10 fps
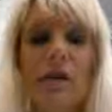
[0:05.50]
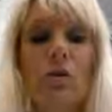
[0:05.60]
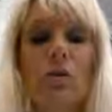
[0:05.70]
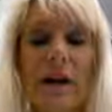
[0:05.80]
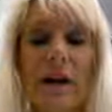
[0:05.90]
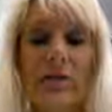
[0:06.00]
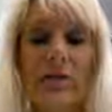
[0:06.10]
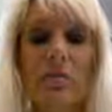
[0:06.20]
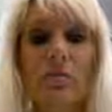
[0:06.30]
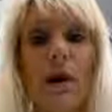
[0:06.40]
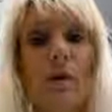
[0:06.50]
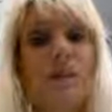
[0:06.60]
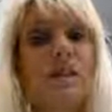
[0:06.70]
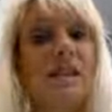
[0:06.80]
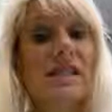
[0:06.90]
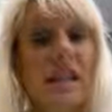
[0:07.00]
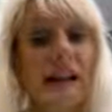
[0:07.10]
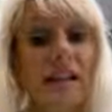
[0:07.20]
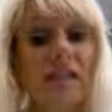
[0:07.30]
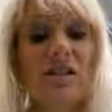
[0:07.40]
about rounding to the
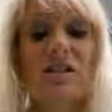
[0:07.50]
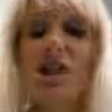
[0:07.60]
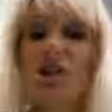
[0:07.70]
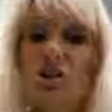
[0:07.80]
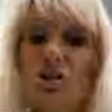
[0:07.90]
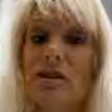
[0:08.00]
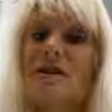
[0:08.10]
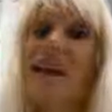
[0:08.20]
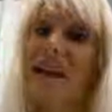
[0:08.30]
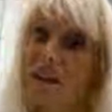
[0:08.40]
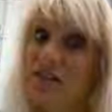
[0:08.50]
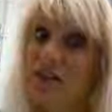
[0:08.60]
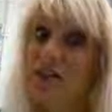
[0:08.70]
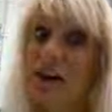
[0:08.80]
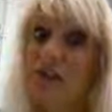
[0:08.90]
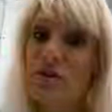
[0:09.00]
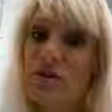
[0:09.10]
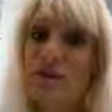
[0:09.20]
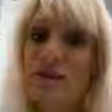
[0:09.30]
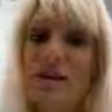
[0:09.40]
tens, the hundredths, and the
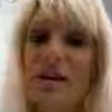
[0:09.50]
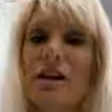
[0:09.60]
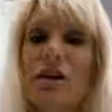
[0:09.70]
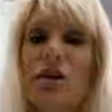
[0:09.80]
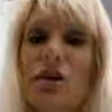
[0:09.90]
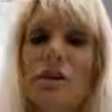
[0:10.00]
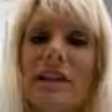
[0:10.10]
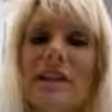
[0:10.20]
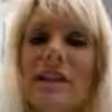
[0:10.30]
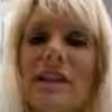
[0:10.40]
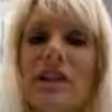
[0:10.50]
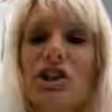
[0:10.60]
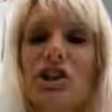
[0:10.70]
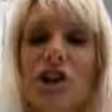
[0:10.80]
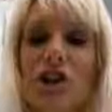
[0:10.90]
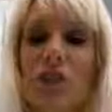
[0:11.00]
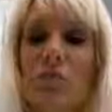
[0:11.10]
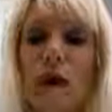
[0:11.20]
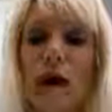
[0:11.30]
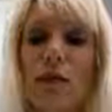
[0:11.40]
thousands. So let's take a look at our
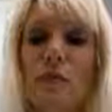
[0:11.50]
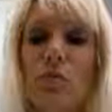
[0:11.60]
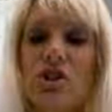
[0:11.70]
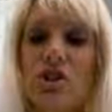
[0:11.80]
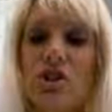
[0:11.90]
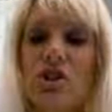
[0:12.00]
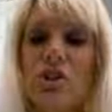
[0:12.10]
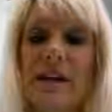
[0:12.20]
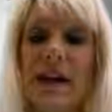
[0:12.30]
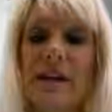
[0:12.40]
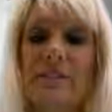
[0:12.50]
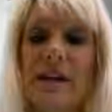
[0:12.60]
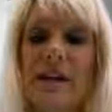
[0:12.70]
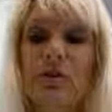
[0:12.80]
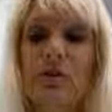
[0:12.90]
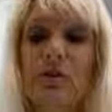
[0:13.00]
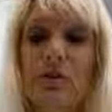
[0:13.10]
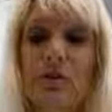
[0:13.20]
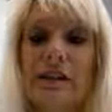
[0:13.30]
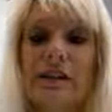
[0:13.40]
rounding chart that we have here in the
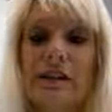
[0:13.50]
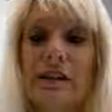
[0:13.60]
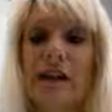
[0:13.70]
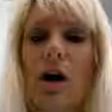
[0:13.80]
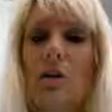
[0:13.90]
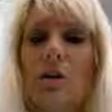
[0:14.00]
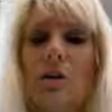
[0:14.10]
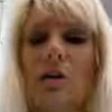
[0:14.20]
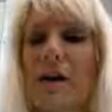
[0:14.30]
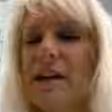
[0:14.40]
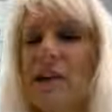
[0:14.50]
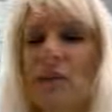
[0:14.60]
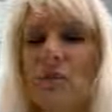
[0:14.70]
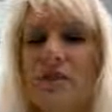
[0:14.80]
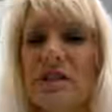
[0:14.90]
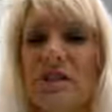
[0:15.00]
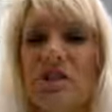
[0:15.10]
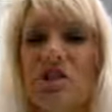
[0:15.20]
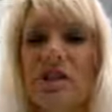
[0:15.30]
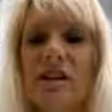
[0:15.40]
front. I want you to pay close
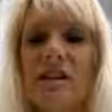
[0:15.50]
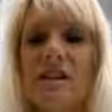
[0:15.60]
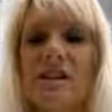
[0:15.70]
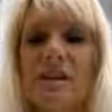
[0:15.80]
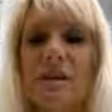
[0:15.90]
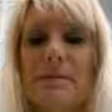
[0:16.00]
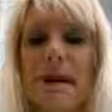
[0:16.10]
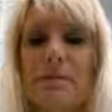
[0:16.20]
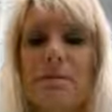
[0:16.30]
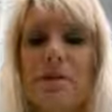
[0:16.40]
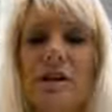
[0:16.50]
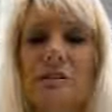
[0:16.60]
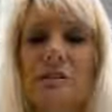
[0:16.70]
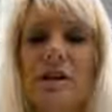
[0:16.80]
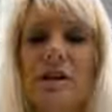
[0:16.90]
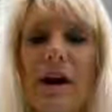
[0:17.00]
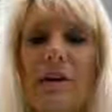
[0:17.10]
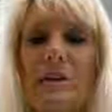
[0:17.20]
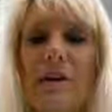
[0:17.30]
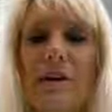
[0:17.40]
attention. Sometimes we're going to be
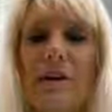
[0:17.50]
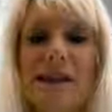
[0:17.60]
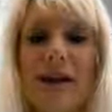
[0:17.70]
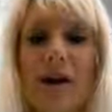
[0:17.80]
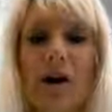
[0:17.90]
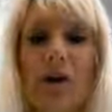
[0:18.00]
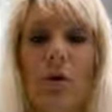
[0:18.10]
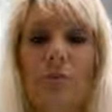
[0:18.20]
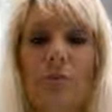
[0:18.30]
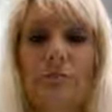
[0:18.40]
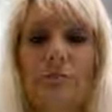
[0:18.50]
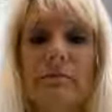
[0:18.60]
rounding down,